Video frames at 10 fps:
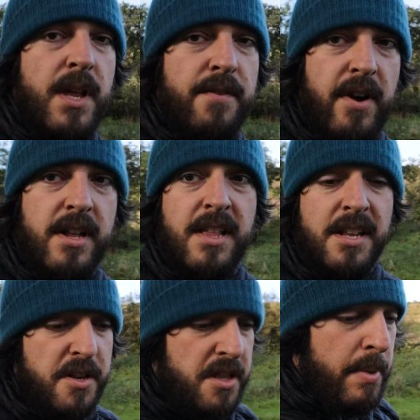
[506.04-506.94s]
And frankly,
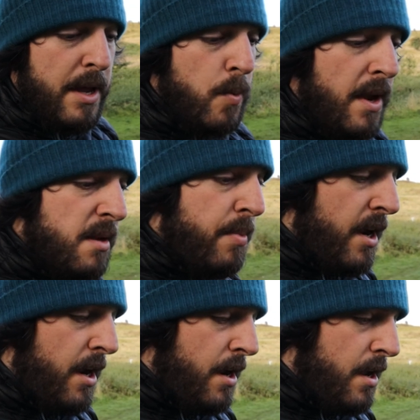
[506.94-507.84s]
that's just the best way to
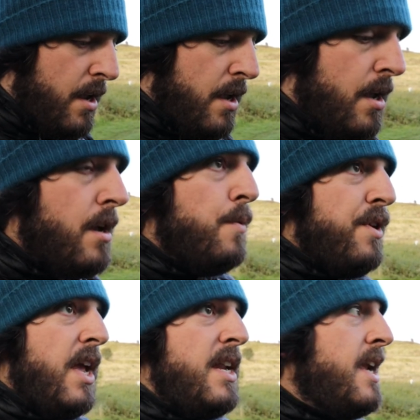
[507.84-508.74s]
be
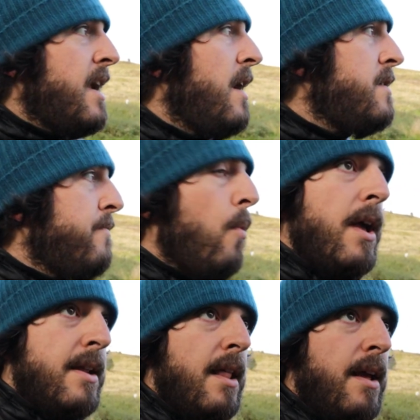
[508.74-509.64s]
with any kind of
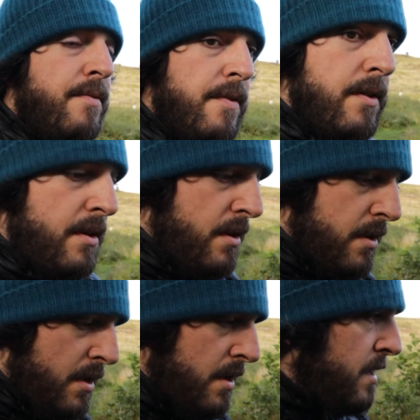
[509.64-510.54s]
wildlife.
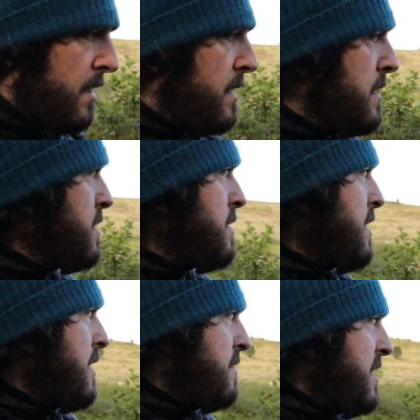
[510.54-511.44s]

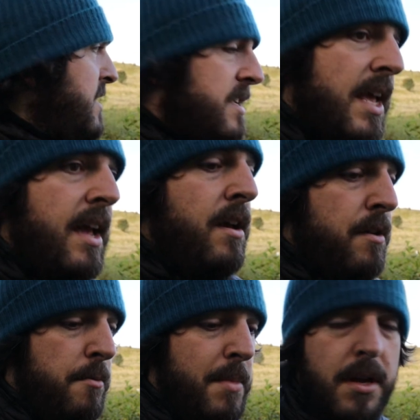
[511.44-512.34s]
Like, this is their
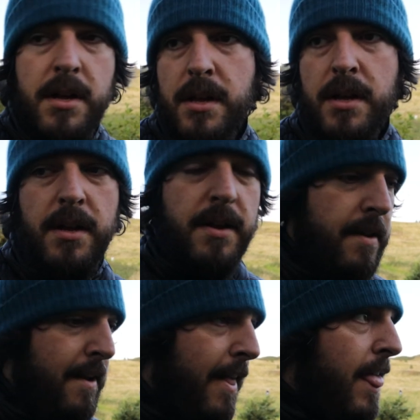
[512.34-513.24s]
home.
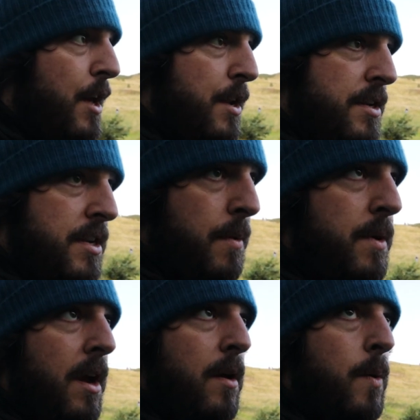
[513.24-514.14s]

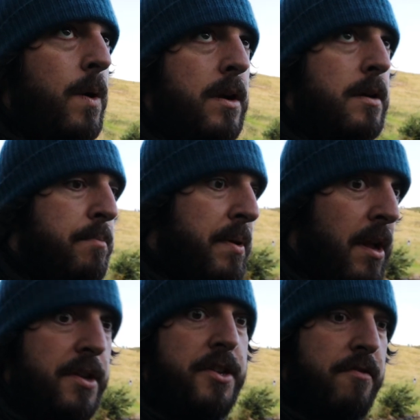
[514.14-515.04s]
Don't go
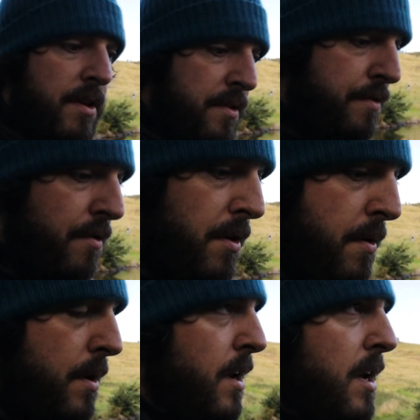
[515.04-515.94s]
blustering through,
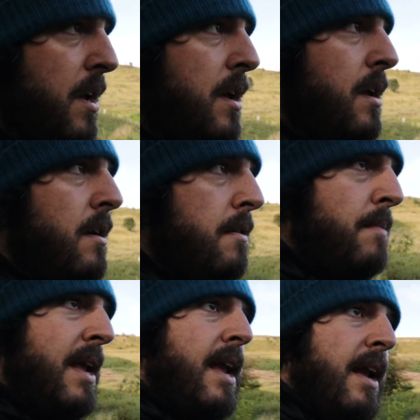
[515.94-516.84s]

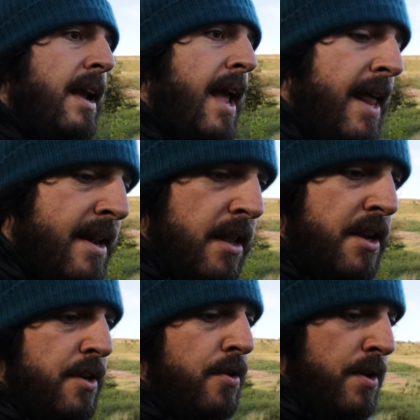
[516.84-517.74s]
making
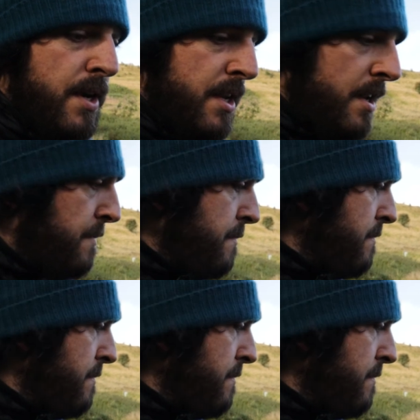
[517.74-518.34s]
endless noise.